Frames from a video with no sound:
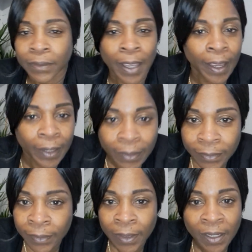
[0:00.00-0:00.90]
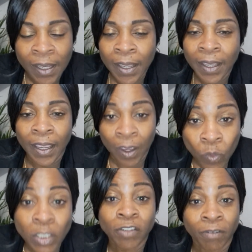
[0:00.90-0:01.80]
And
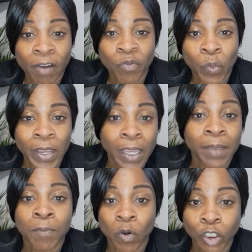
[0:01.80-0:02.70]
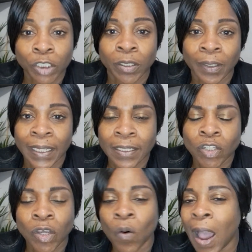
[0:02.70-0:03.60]
it was a rough week emotionally.
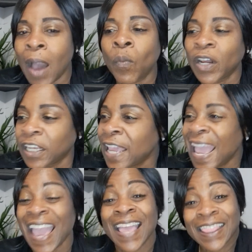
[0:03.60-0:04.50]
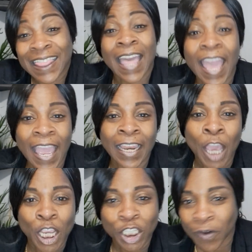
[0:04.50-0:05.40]
So I want to, and
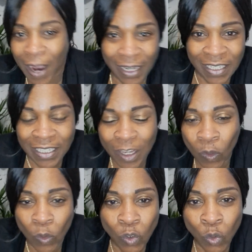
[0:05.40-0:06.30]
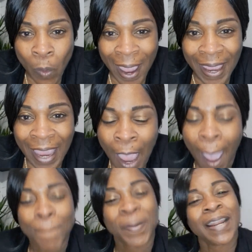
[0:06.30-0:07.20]
then trying to still lose weight.
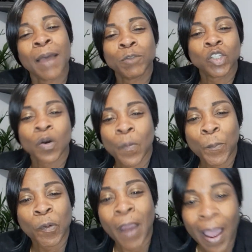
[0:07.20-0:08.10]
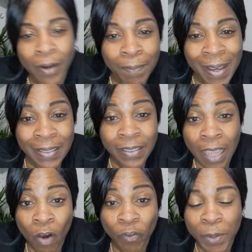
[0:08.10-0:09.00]
But I'm so proud of
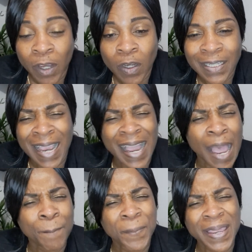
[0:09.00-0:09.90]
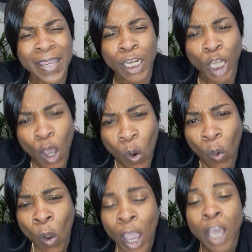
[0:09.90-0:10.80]
myself because I got
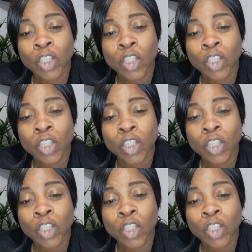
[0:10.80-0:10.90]
below